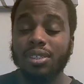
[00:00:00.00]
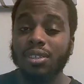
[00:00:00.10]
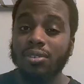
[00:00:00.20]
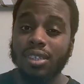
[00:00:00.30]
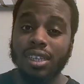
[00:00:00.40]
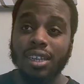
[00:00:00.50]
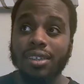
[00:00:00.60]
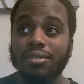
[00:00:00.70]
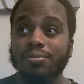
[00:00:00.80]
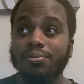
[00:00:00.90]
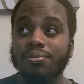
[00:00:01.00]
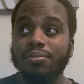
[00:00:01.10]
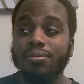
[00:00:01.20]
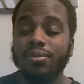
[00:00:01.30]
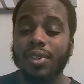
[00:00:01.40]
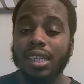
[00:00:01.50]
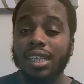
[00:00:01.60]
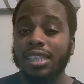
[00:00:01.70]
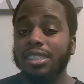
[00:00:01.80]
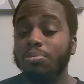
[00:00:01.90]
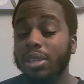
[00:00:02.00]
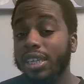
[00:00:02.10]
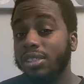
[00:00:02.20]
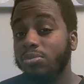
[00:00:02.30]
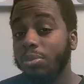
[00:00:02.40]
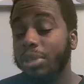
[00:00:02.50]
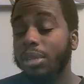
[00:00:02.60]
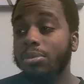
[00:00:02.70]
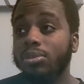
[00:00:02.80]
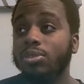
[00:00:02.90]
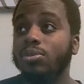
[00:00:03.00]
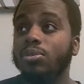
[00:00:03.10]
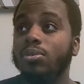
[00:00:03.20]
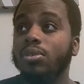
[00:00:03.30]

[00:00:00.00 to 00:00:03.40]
You think think these players will be able to